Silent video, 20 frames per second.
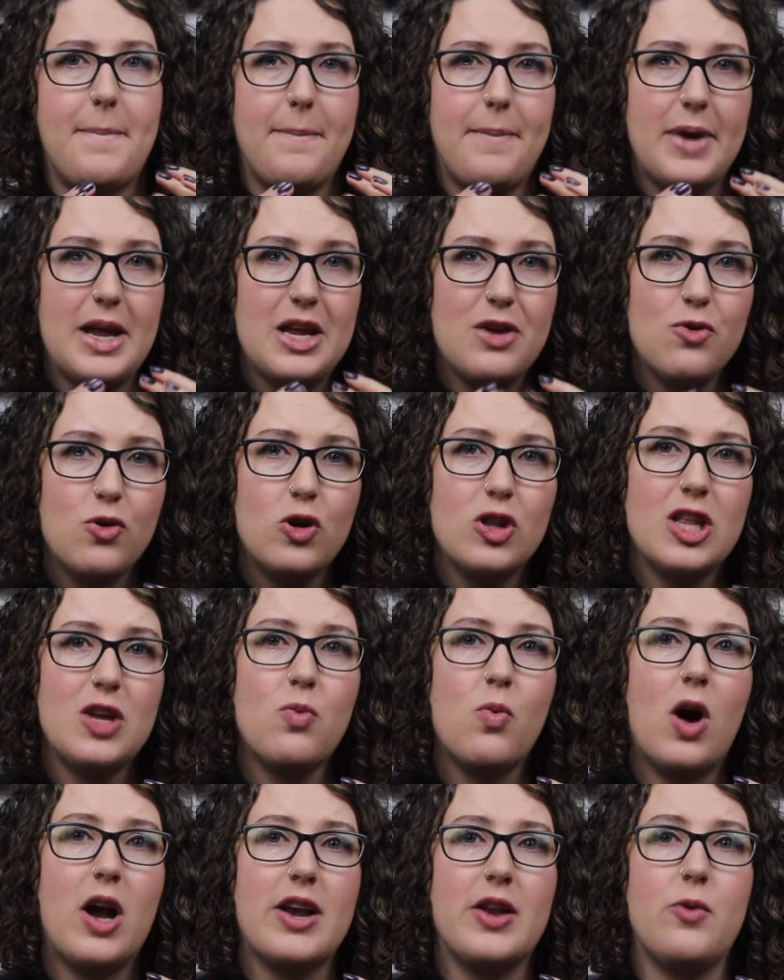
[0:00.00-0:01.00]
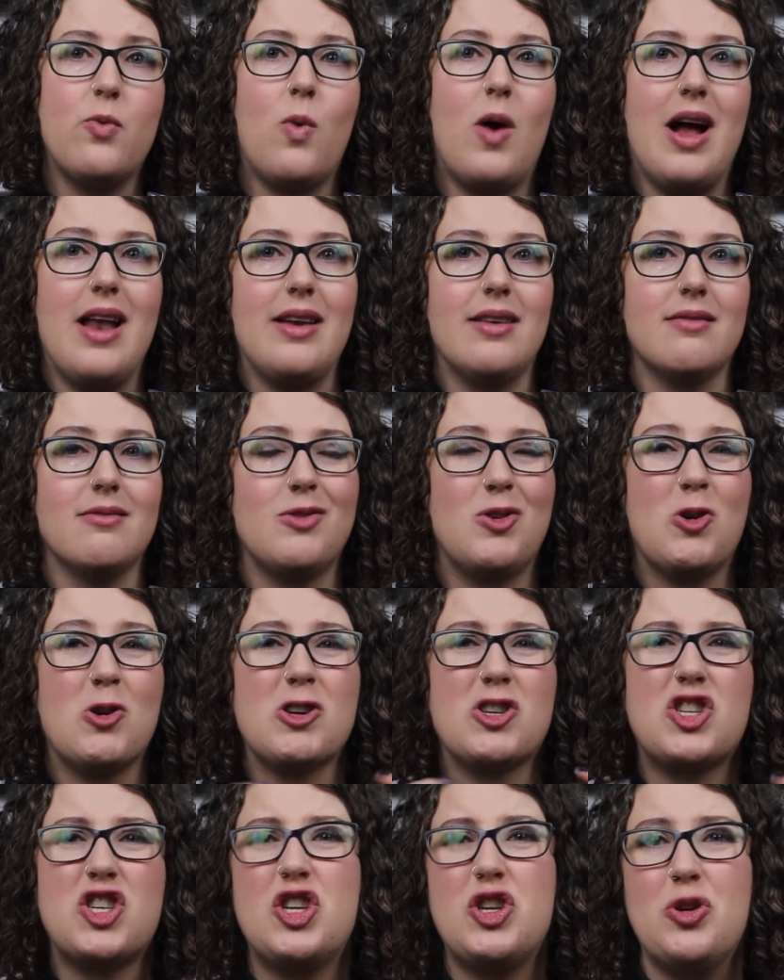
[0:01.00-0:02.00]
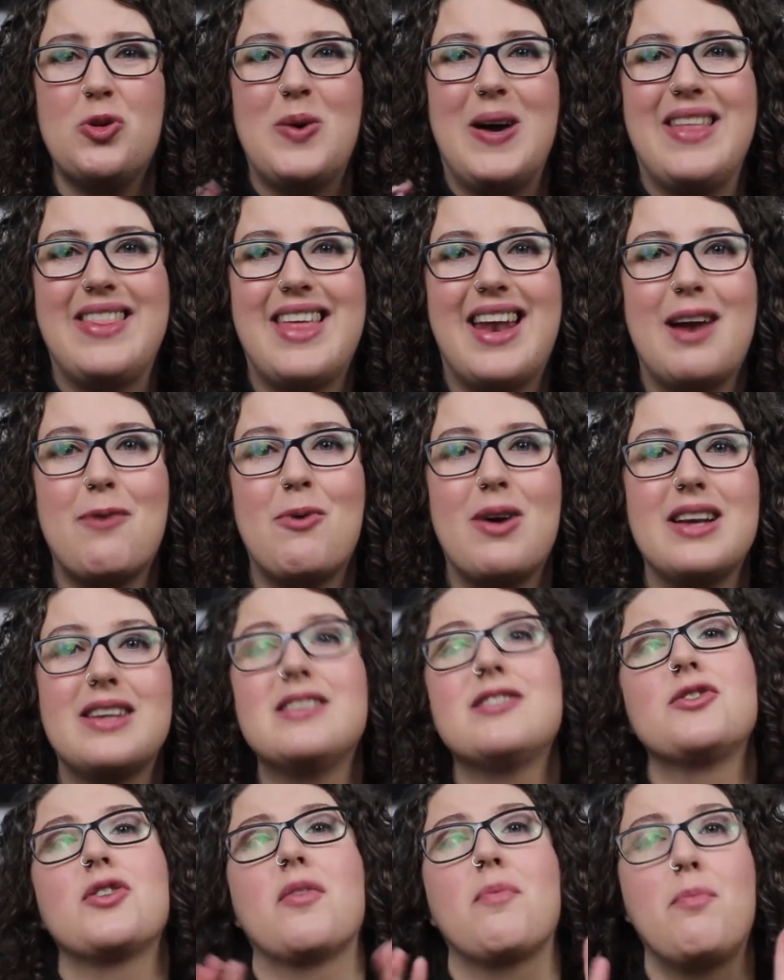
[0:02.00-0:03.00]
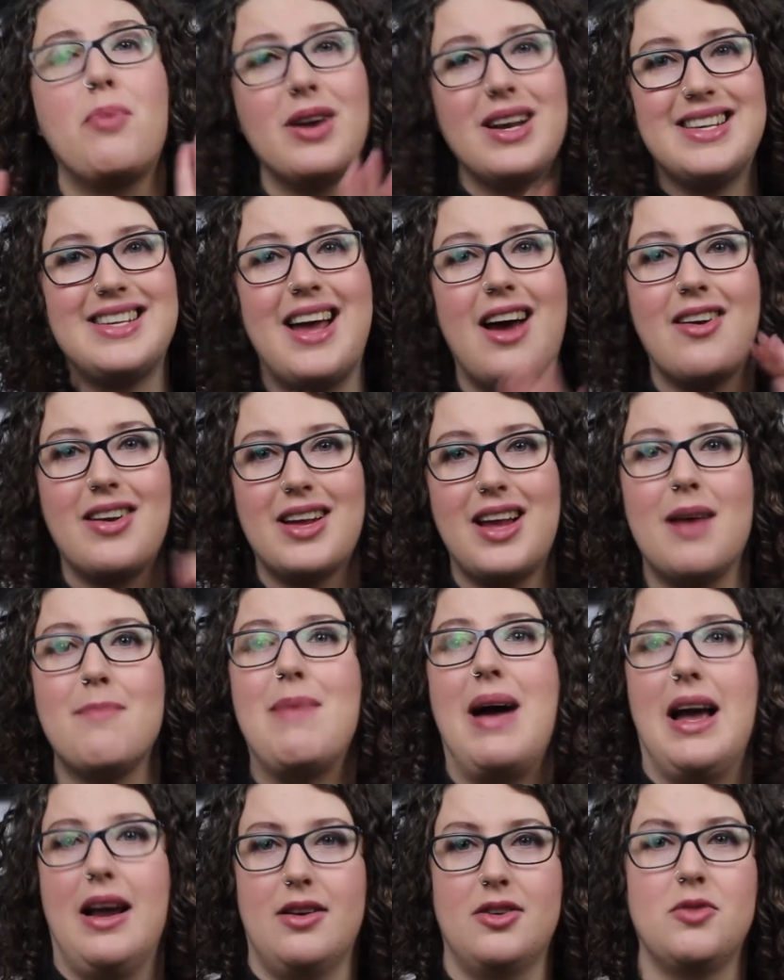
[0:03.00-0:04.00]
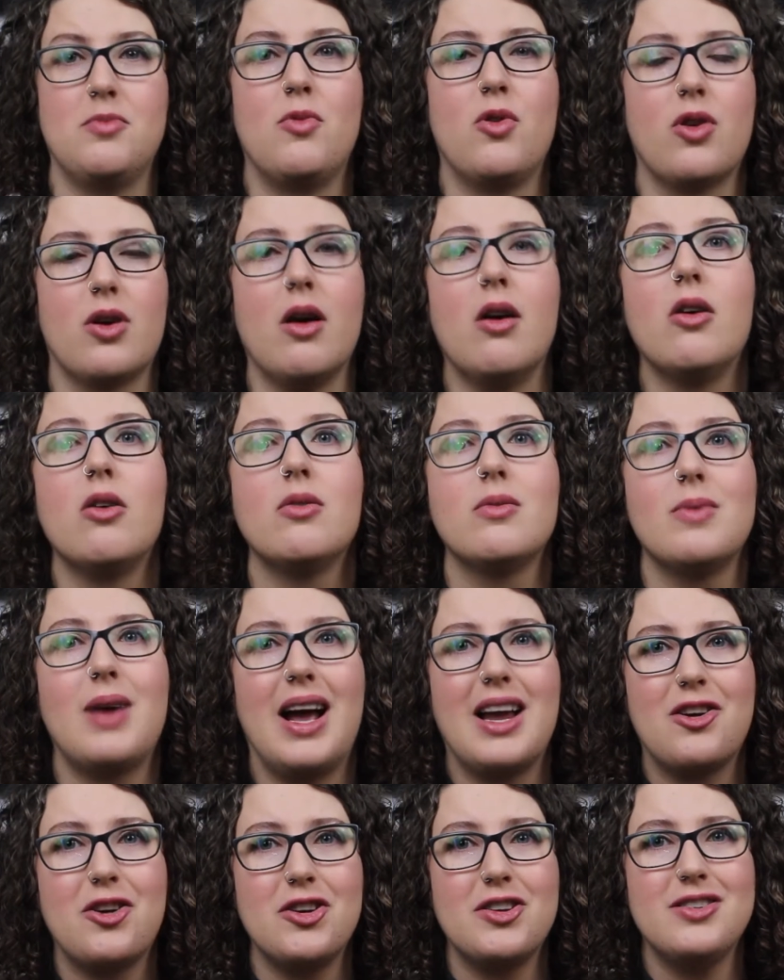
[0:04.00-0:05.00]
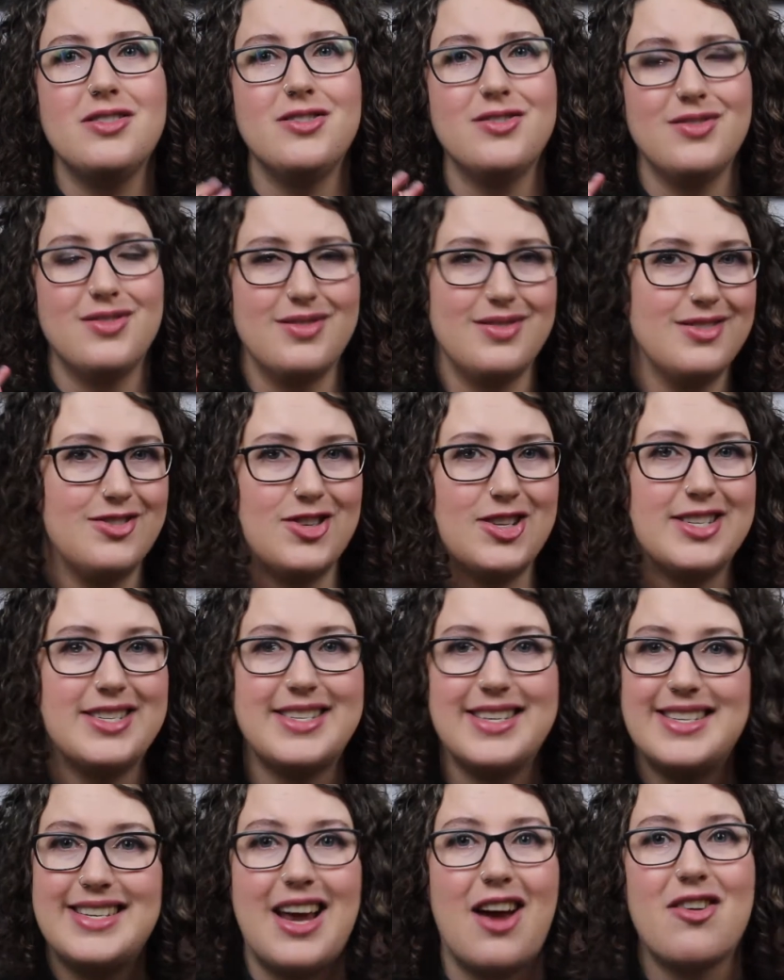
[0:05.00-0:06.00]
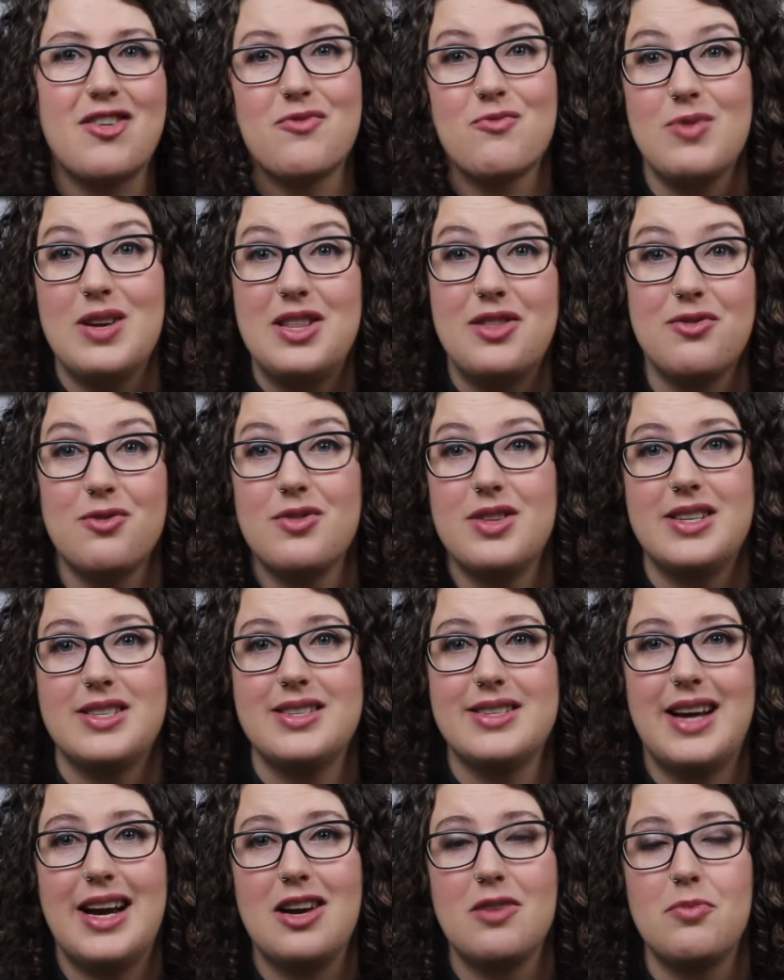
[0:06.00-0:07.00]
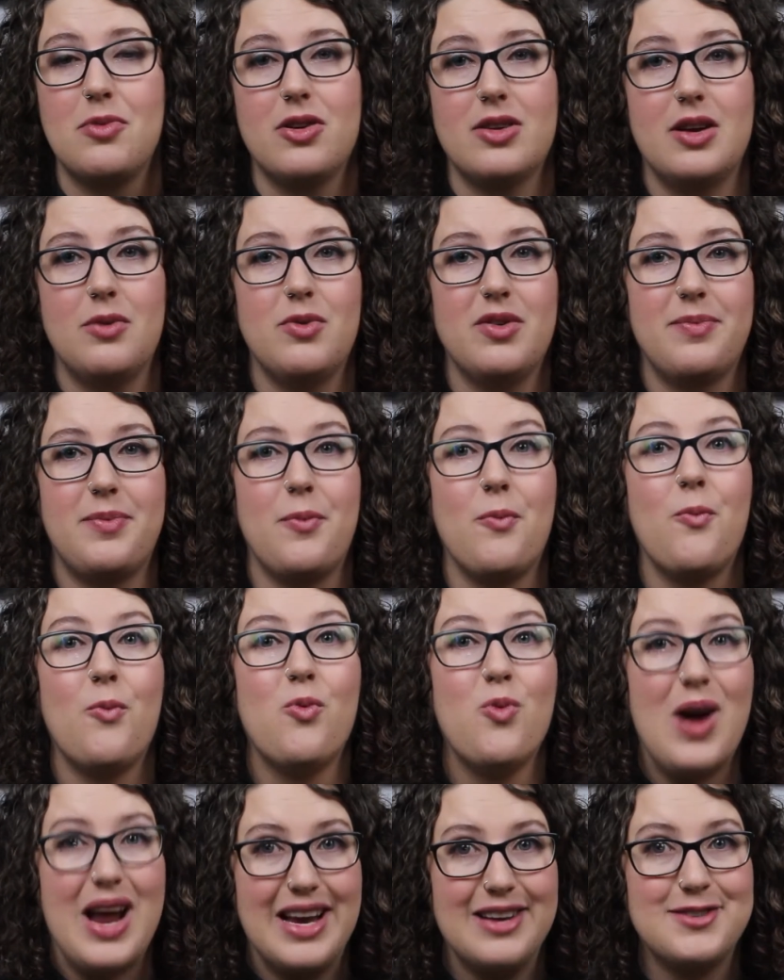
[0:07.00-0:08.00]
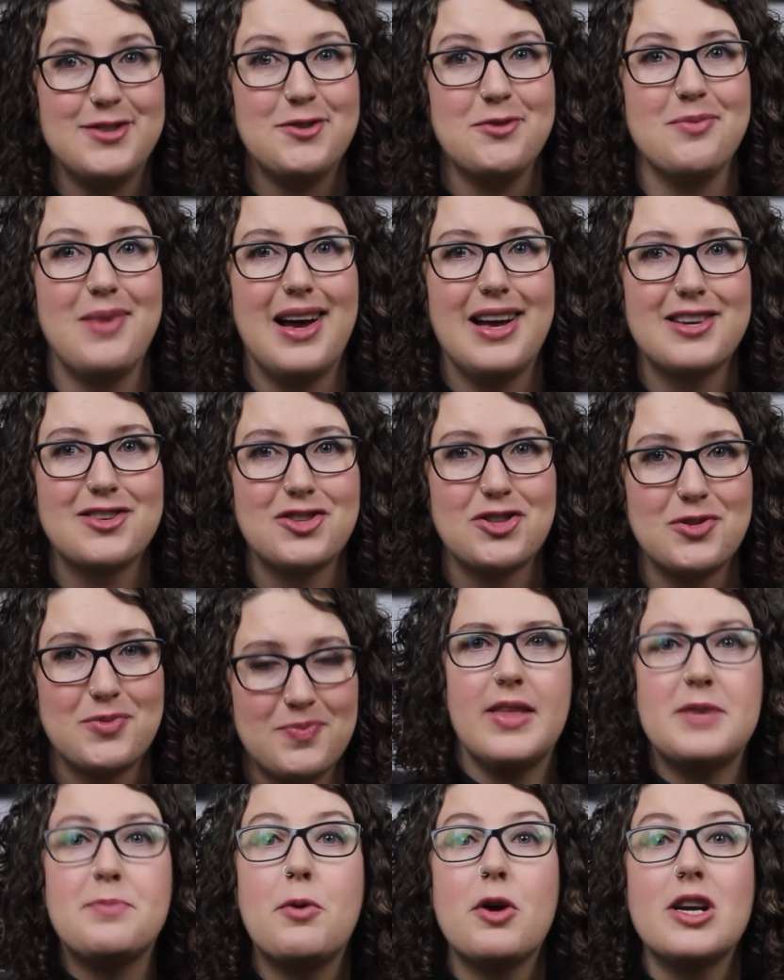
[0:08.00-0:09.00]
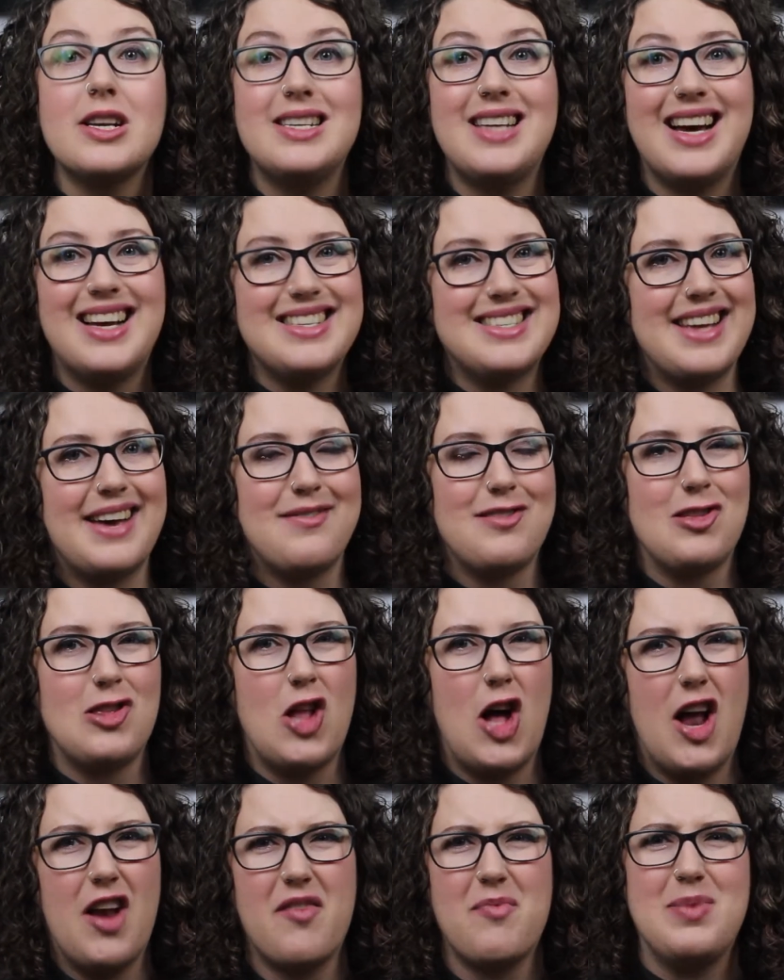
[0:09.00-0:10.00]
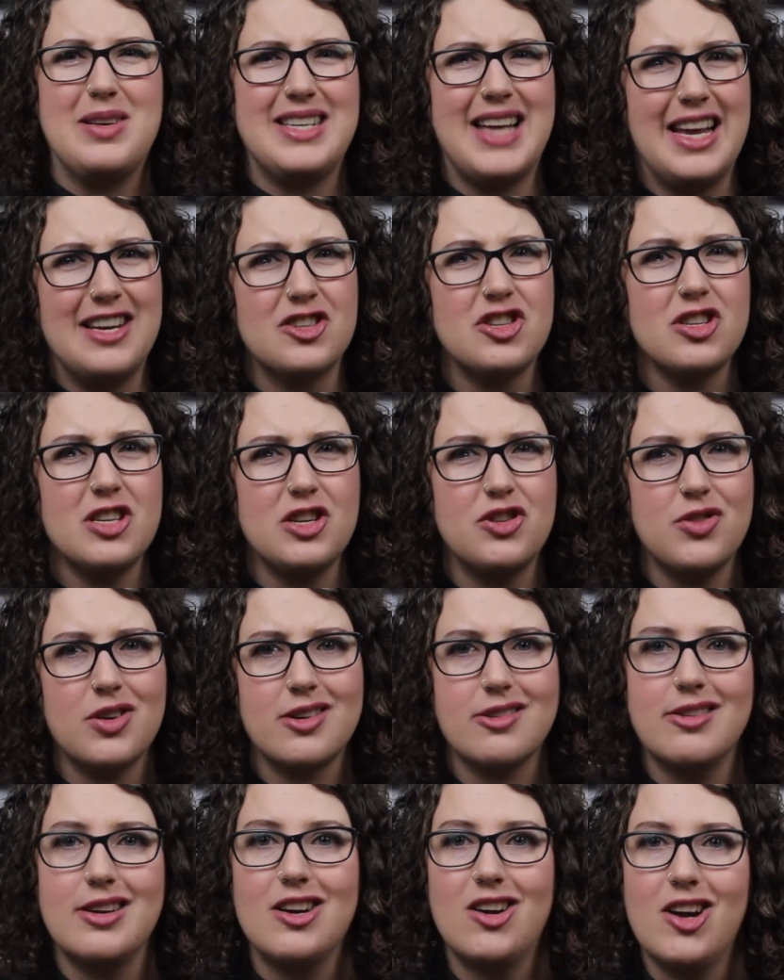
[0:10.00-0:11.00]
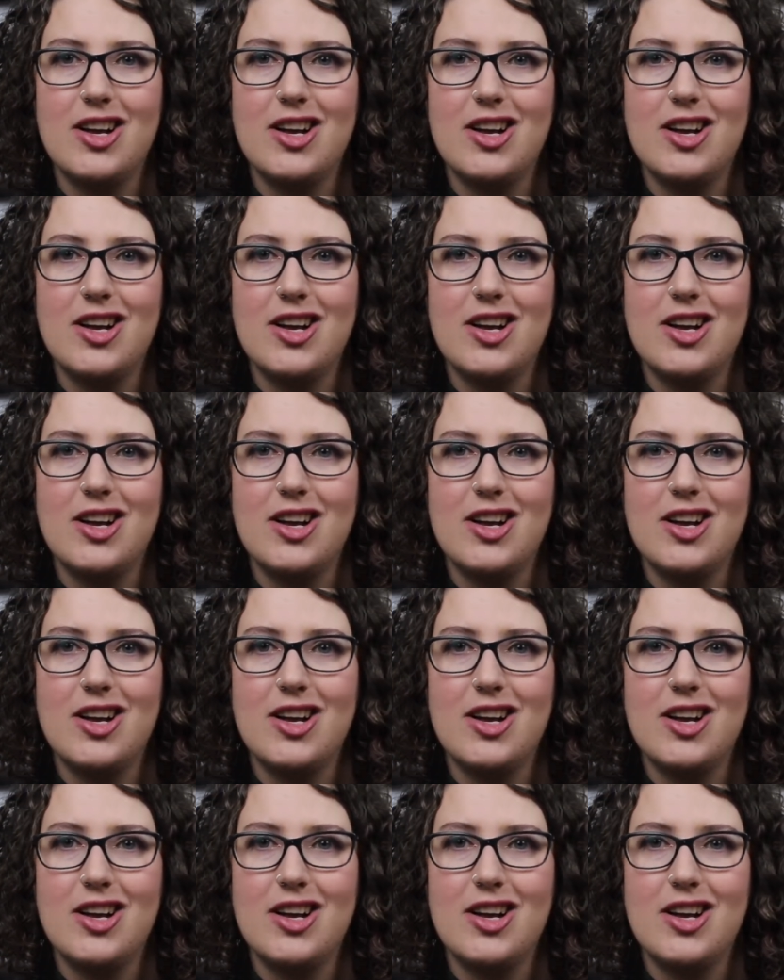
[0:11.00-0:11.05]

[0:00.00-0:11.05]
but you only wanted one or two, and then I wanted to sort of put it down and come back tomorrow. I couldn't just sit down and read through this entire book. It would have been way too much. This book does have a lot of potentially triggering